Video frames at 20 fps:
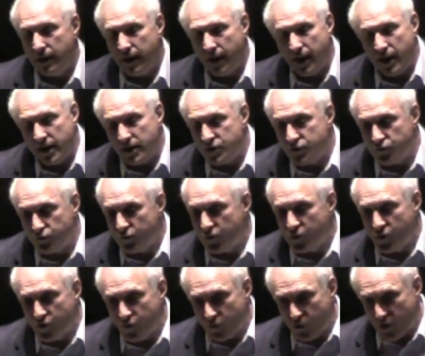I think it's
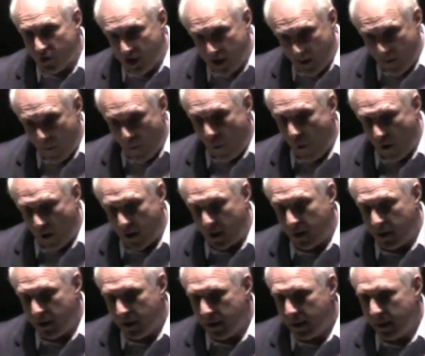really, really important
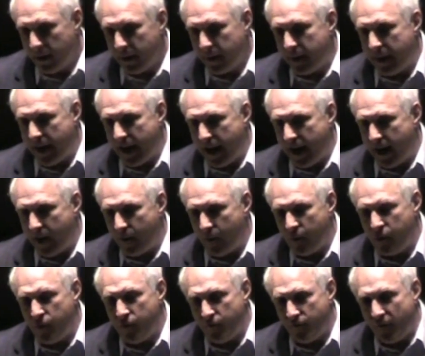that
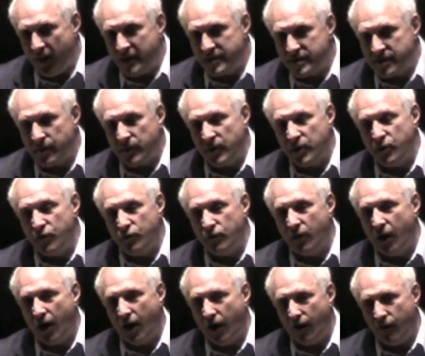when you find something you
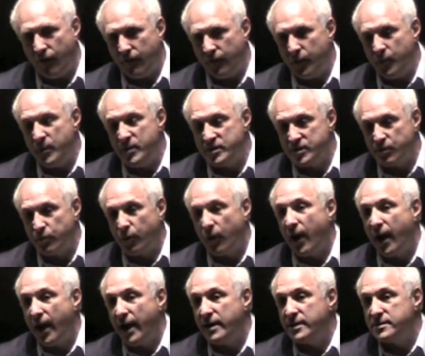love, you'd be
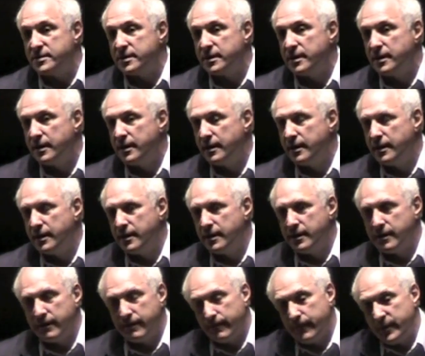surprised.
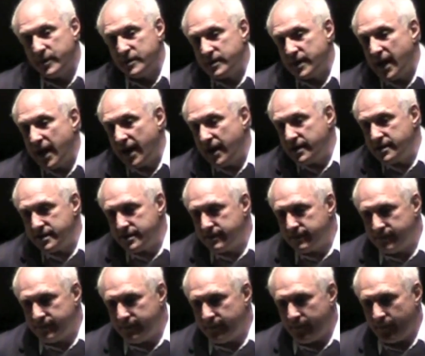Besides,
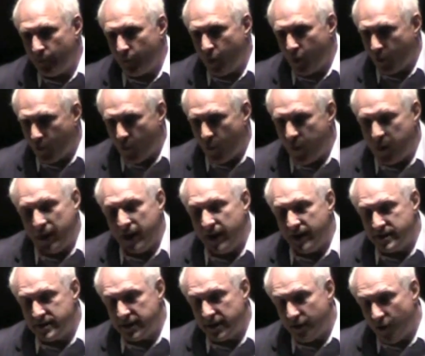work will be
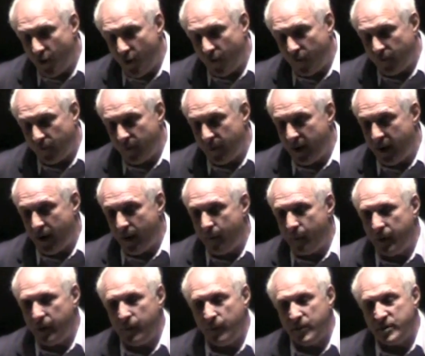easy going from there,
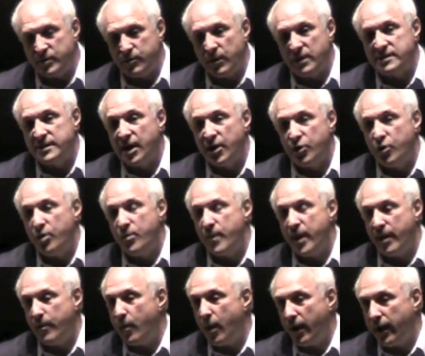but you'd be surprised how you can
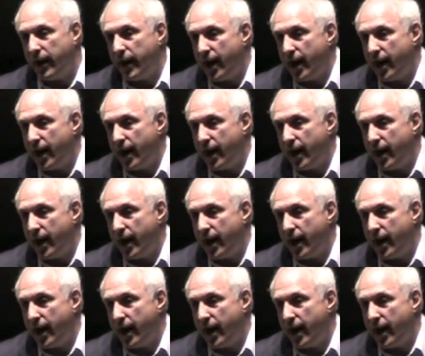make money.